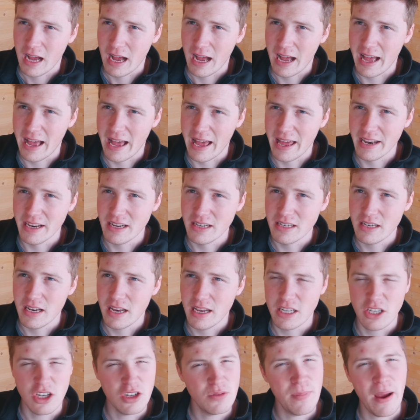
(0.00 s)
And
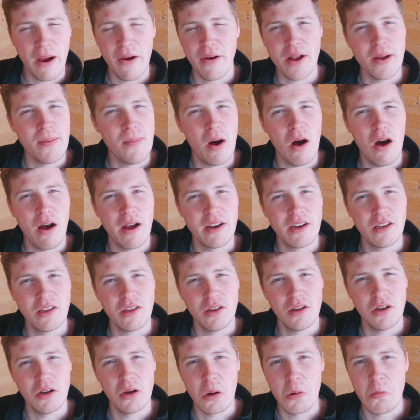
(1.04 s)
it's just bearing in mind
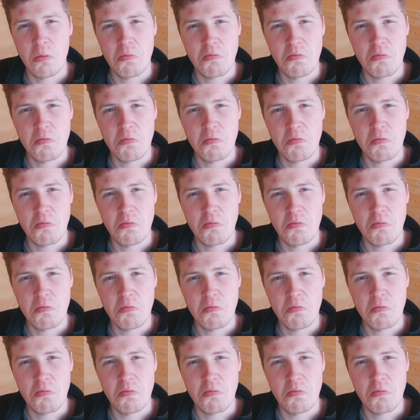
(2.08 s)
that